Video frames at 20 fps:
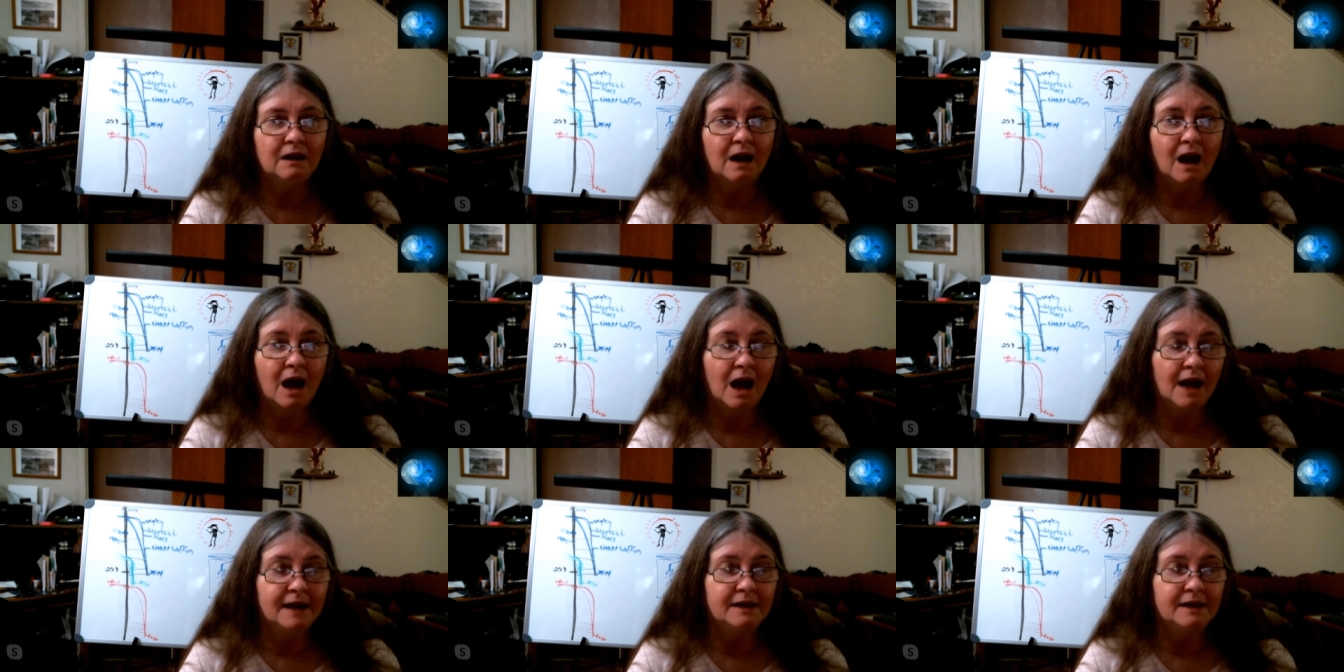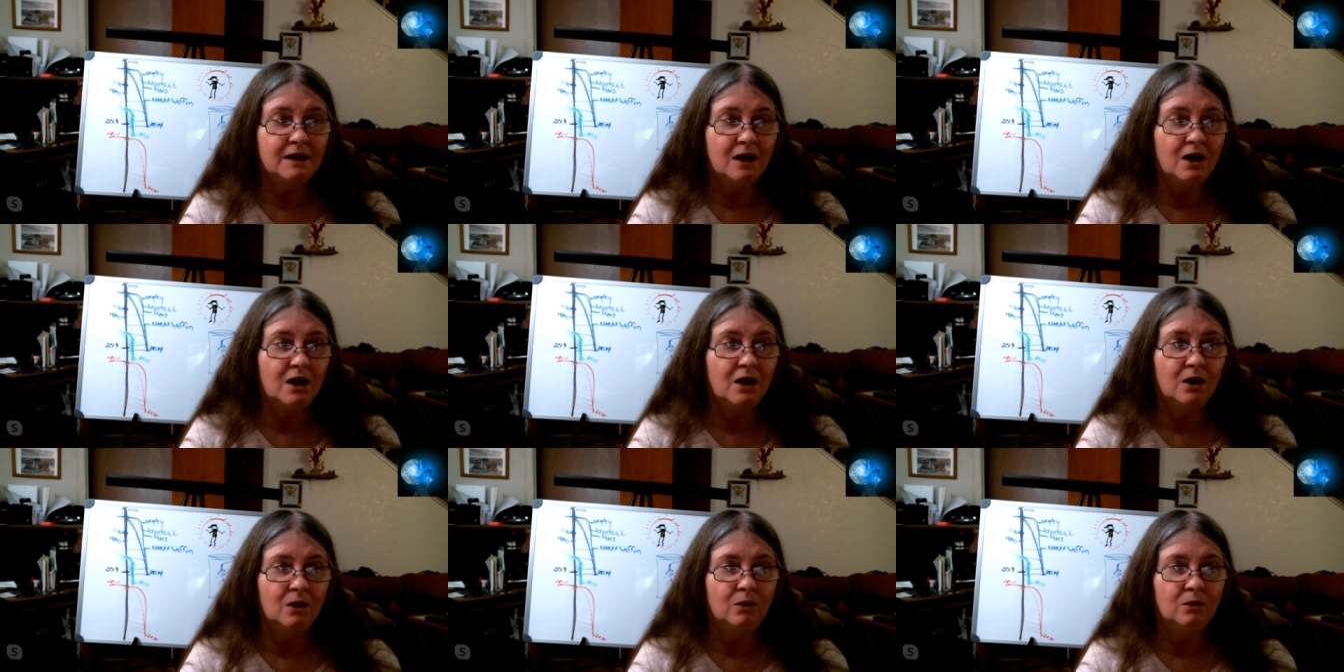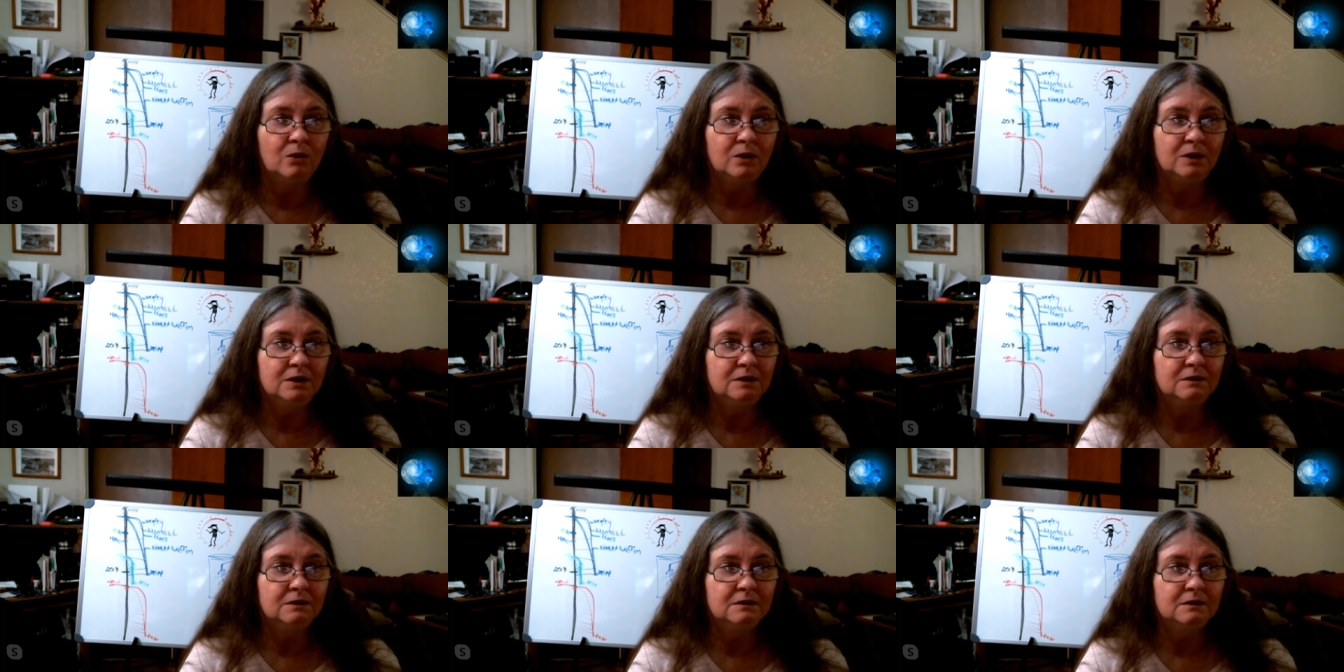And I
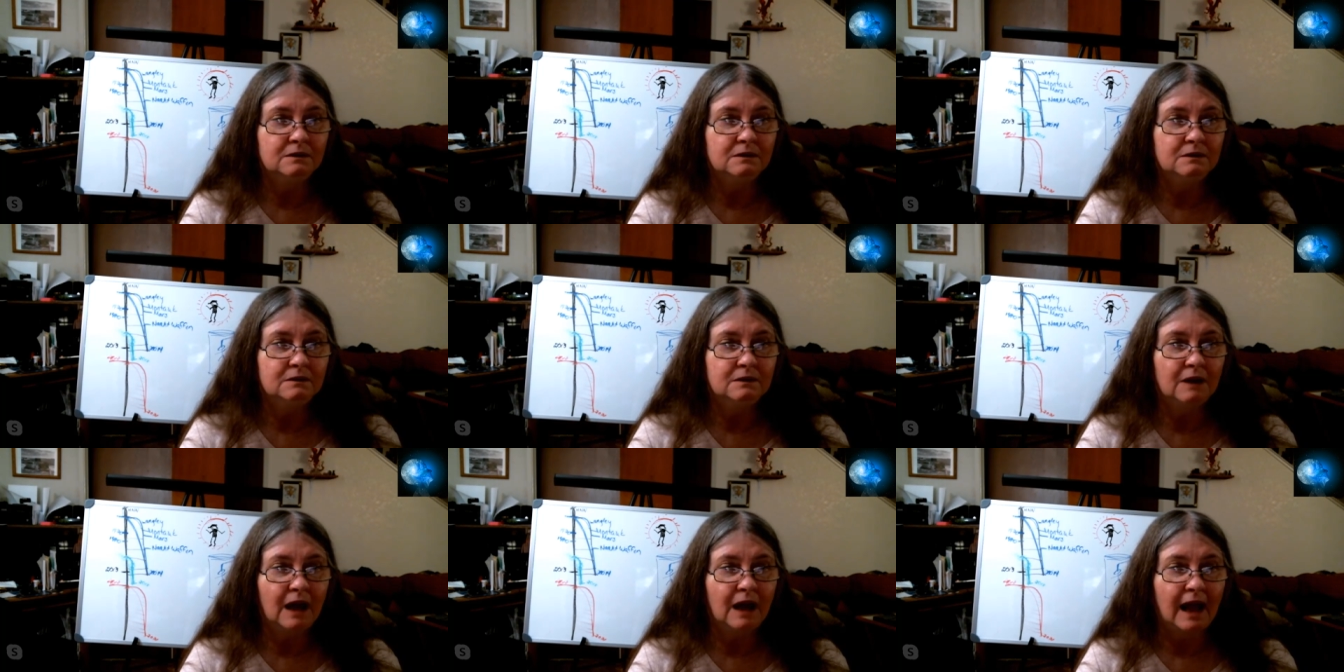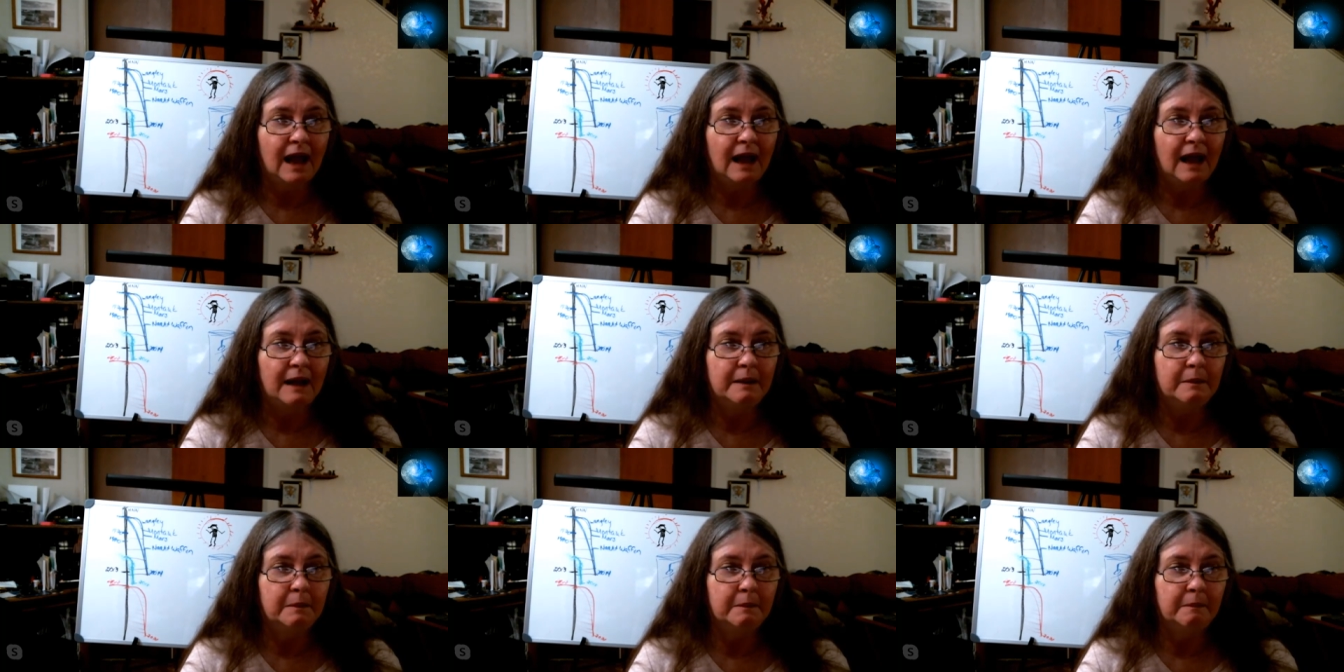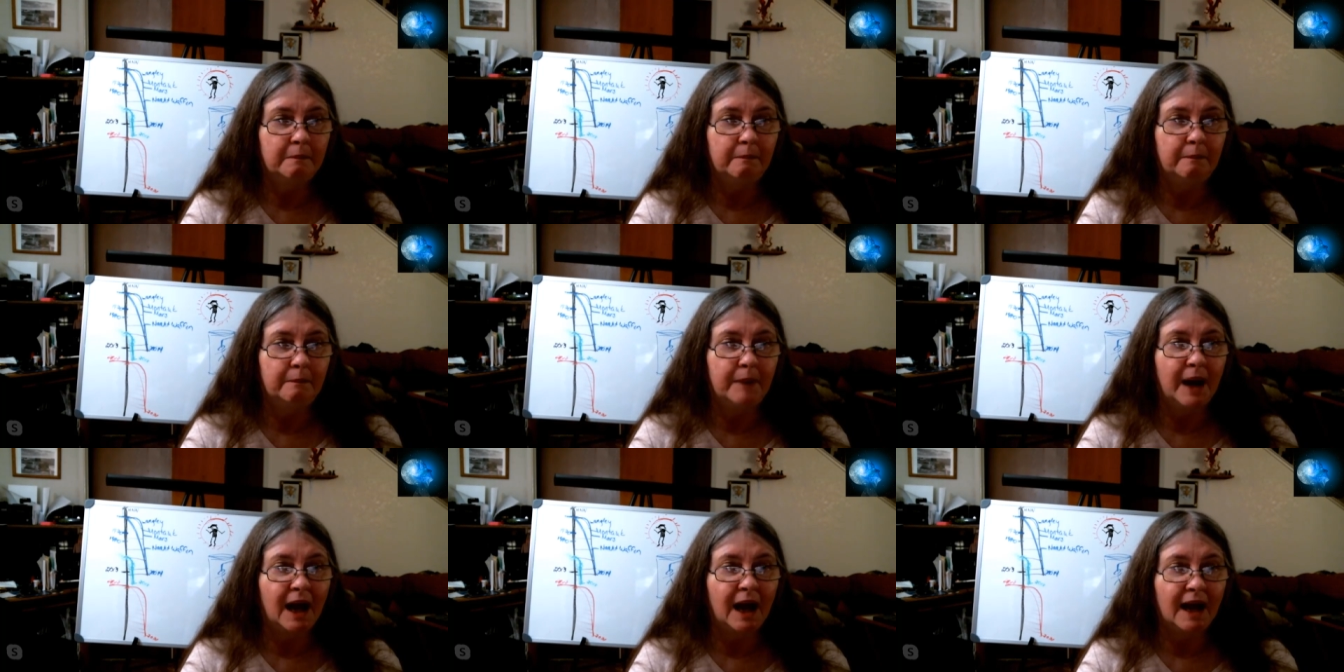know
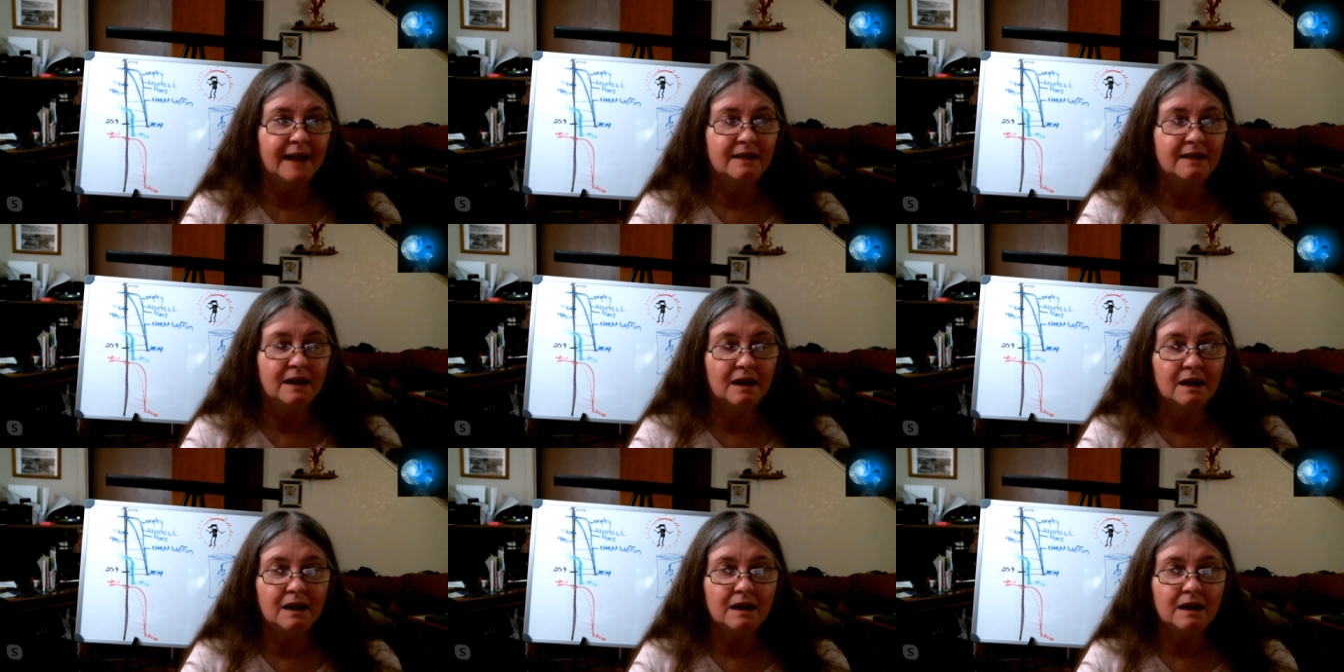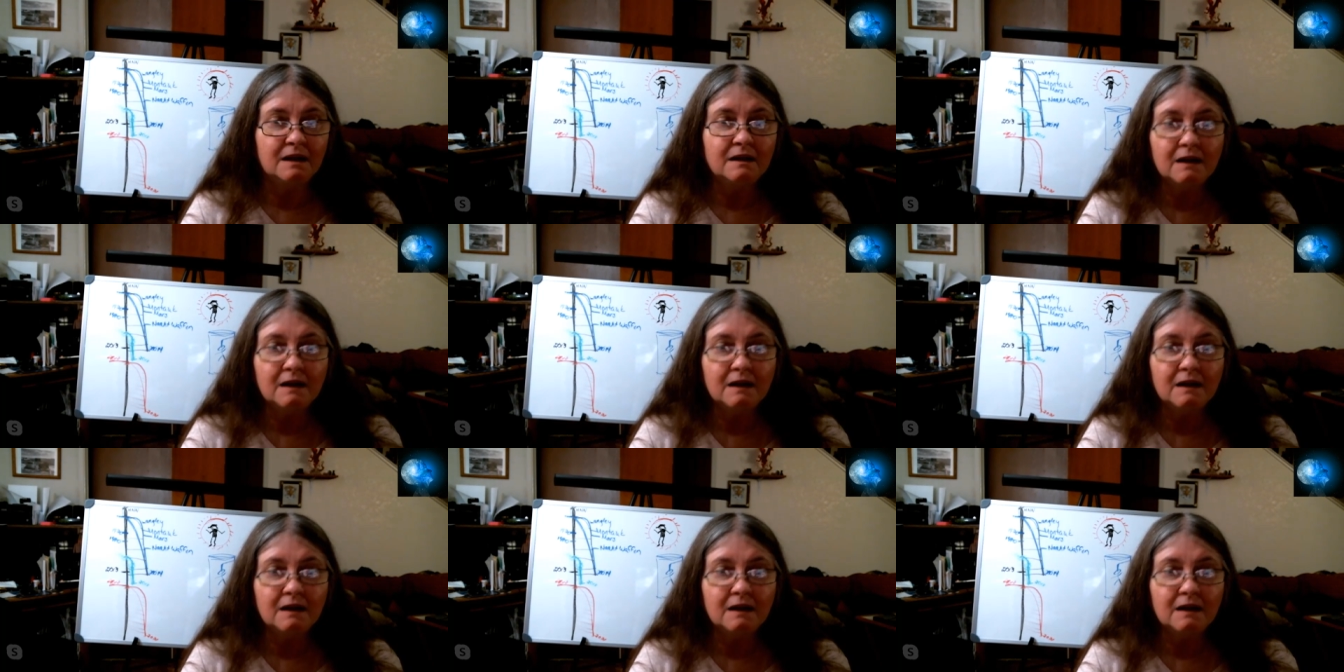by